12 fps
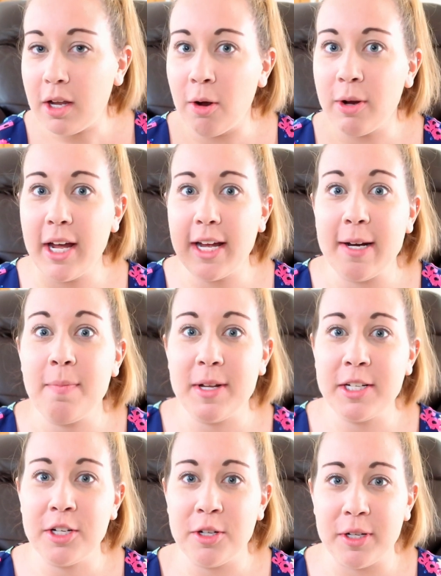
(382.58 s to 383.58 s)
Okay, I didn't
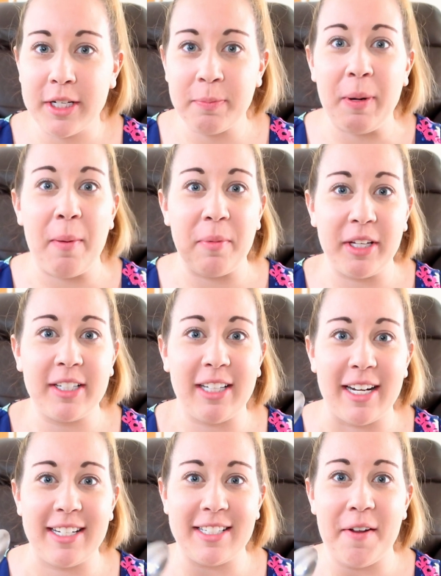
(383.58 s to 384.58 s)
mean to do this, but I'm really
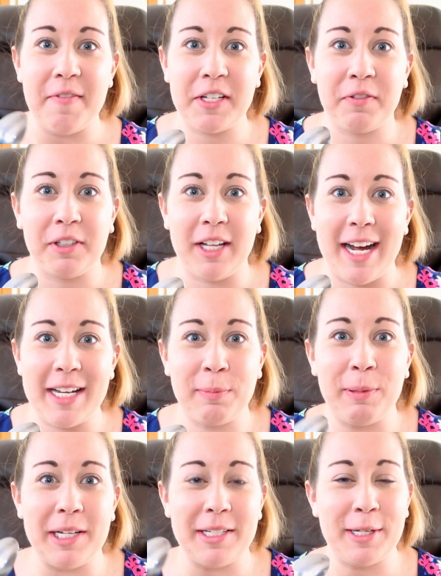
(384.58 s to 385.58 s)
glad I saved this for last
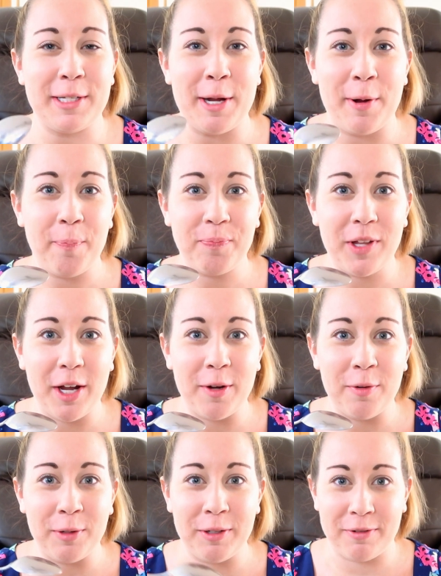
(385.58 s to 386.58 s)
because it's like
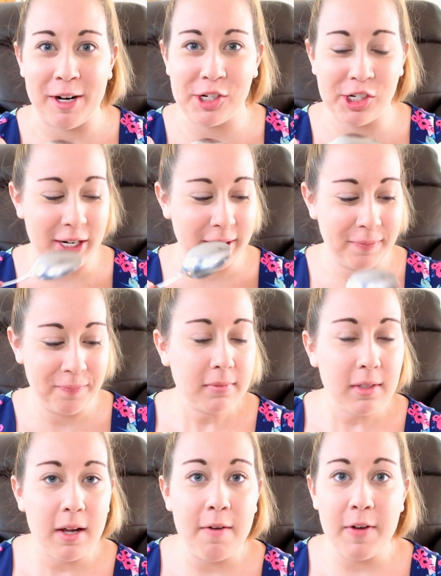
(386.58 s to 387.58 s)
refreshing.
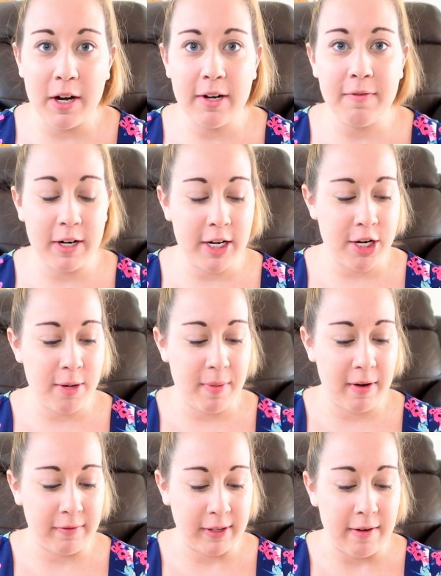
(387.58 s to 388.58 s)
A very, very good
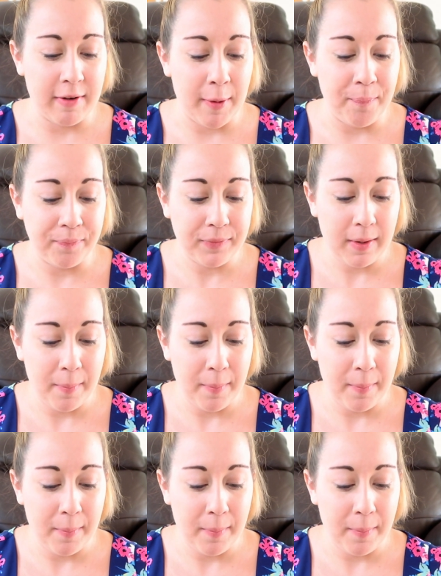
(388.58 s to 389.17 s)
mint flavor.